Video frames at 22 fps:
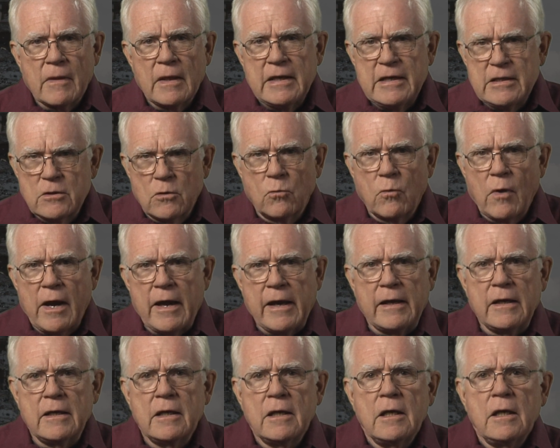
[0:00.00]
Either
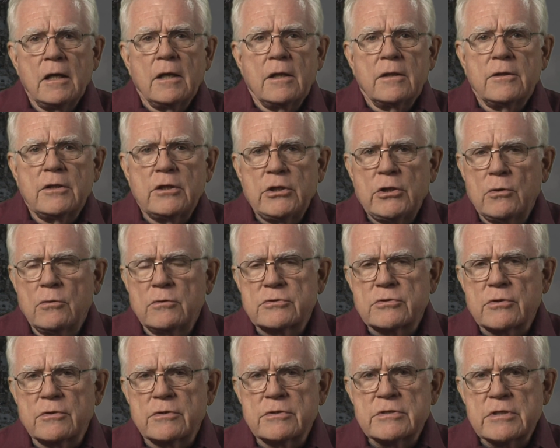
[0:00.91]
way, the
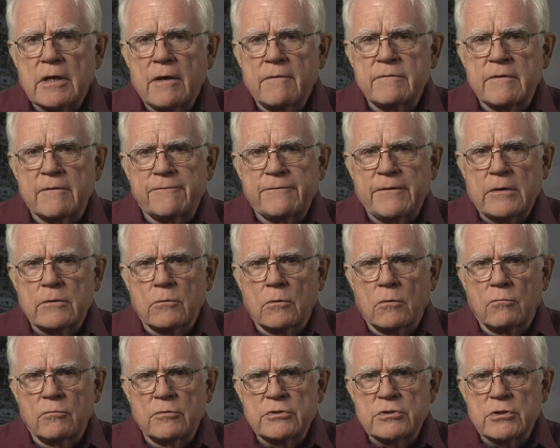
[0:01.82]
users of the
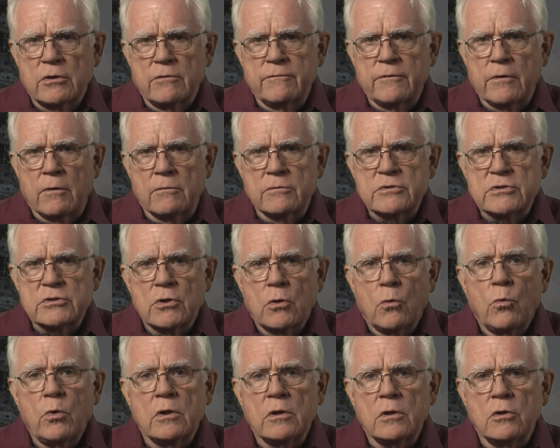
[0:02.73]
Federal Reserve notes
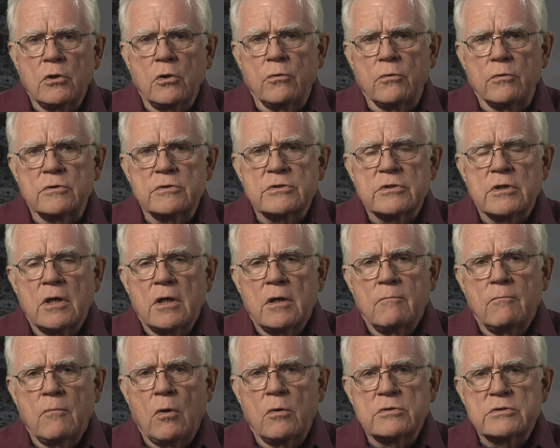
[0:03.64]
will lose
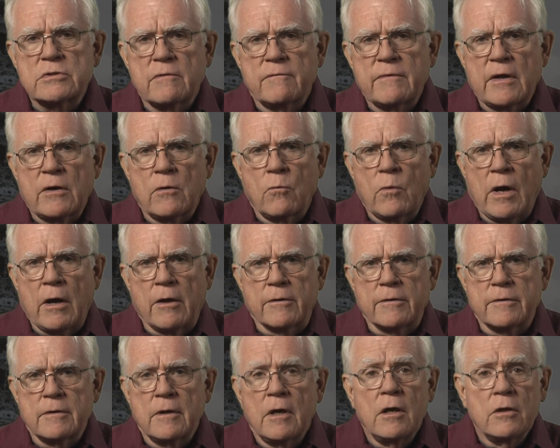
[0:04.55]
most of their
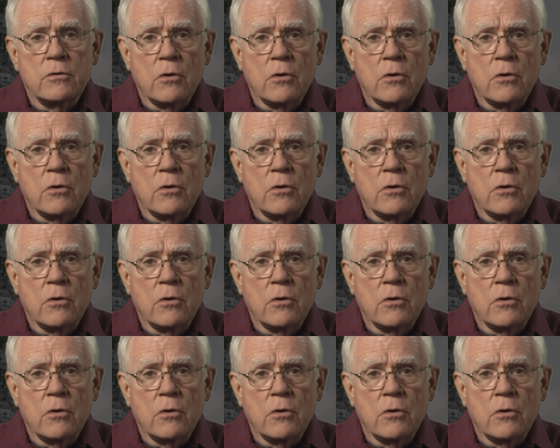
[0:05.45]
wealth.